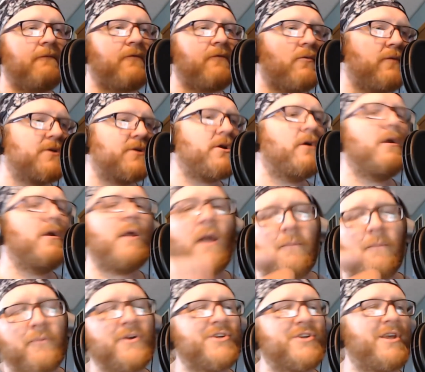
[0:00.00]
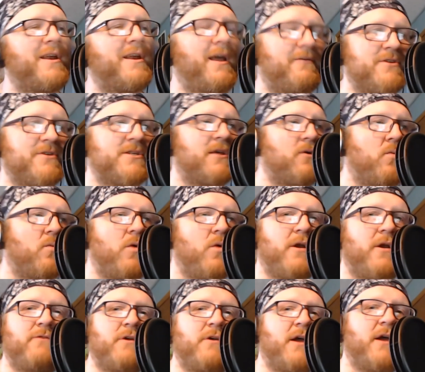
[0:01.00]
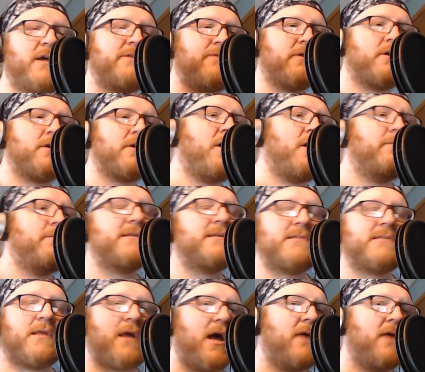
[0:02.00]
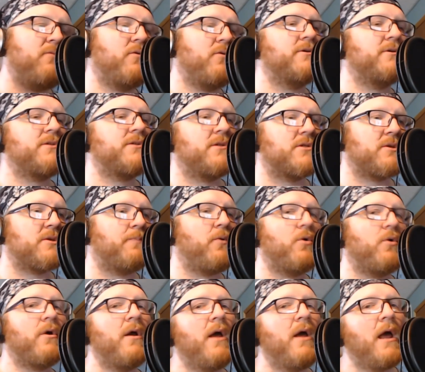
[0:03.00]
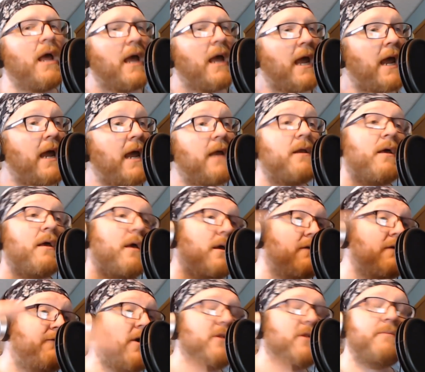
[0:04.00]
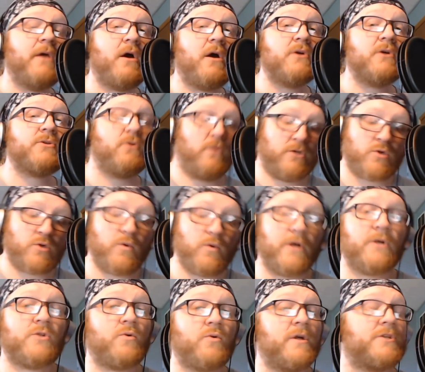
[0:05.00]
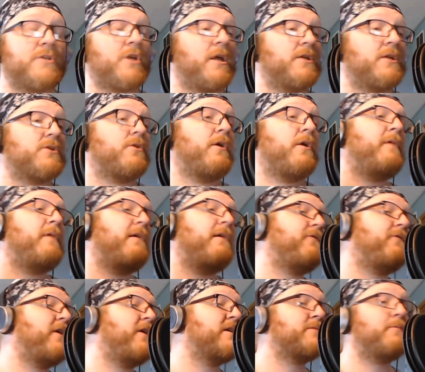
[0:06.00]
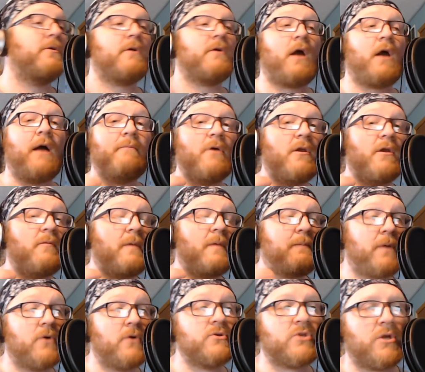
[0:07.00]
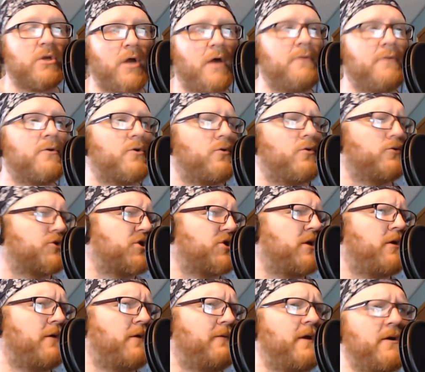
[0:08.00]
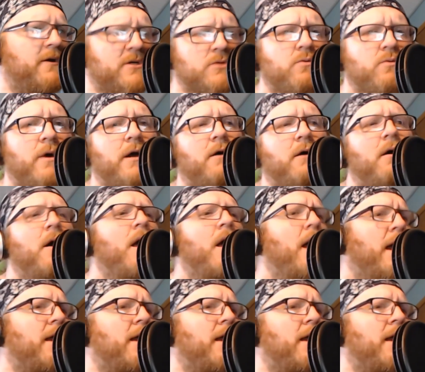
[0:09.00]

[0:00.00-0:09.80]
If you're returning, I appreciate every single one of you guys for the comments, the kind words, the support. And follow me also on Twitter, Twitch, Instagram, and Facebook. I'm going to be posting other cool shit on there as well.